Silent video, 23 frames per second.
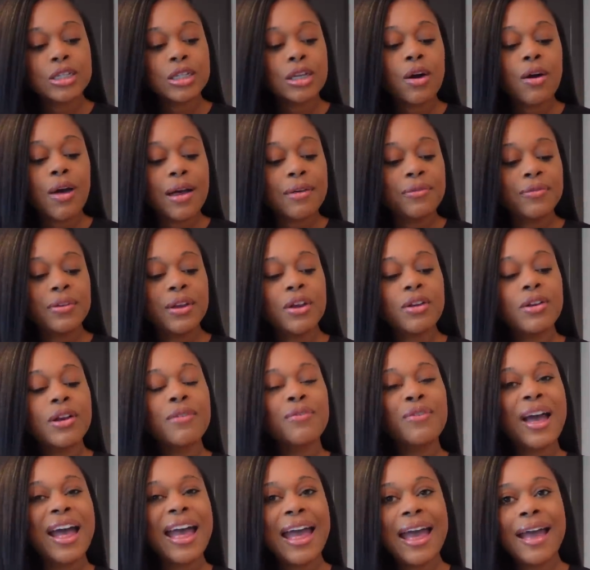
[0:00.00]
So I figured
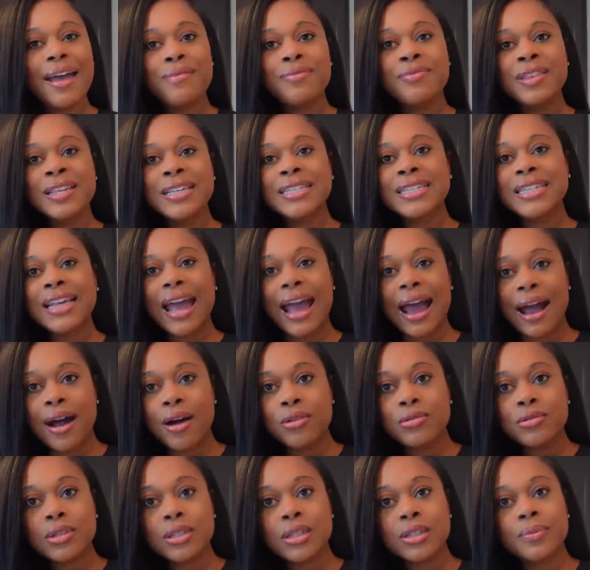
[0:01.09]
if I have this
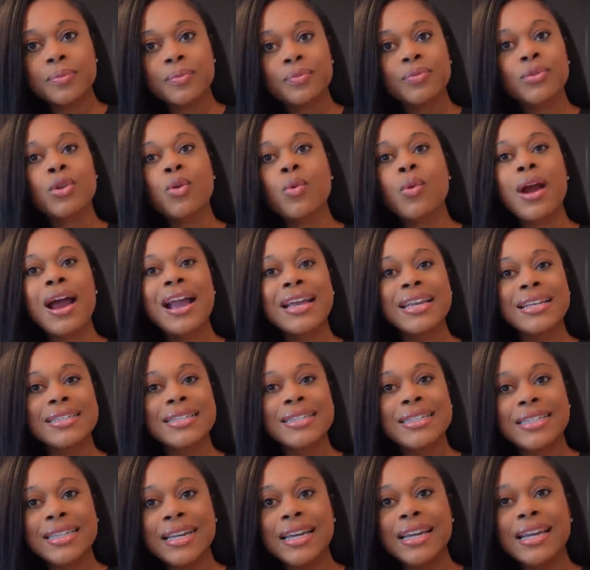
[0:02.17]
out where I can
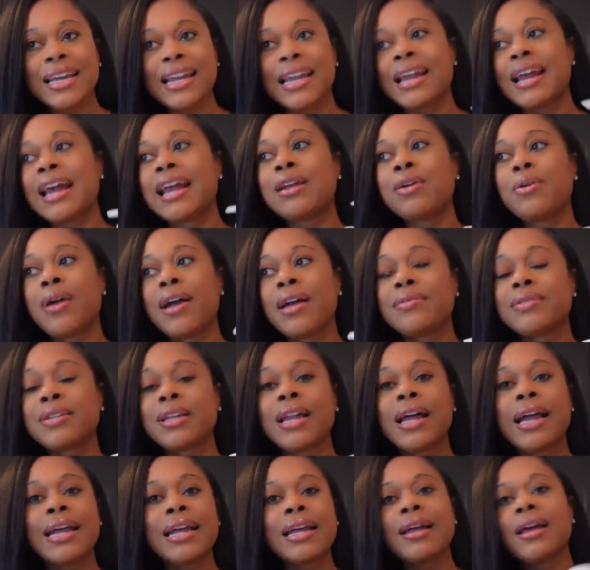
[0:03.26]
see it and I don't have to
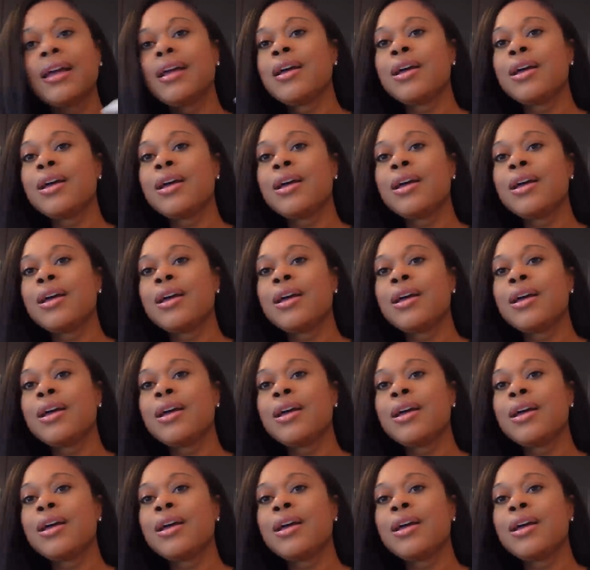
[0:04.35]
like